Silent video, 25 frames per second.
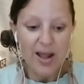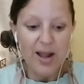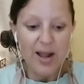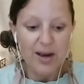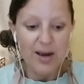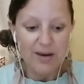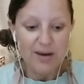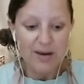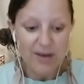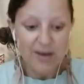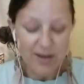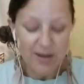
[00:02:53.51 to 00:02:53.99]

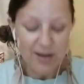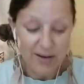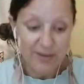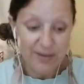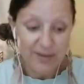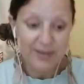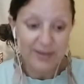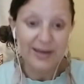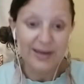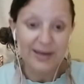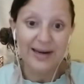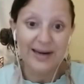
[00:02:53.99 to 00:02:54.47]

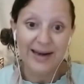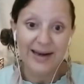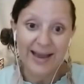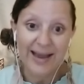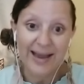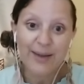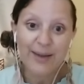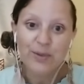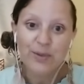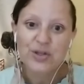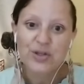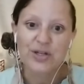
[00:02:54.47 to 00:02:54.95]
learn
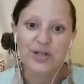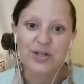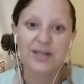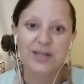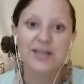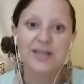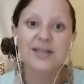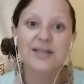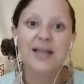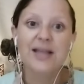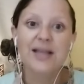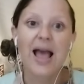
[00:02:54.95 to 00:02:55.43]

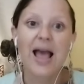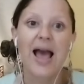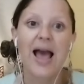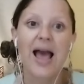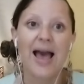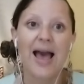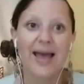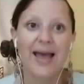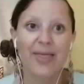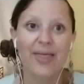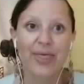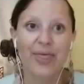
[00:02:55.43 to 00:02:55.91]
languages
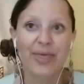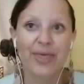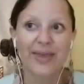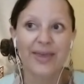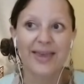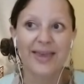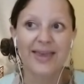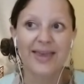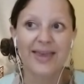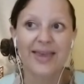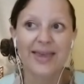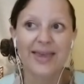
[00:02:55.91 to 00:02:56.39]
at
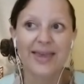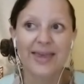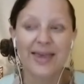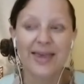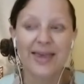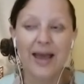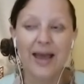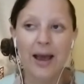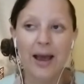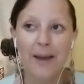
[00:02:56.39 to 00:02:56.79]
the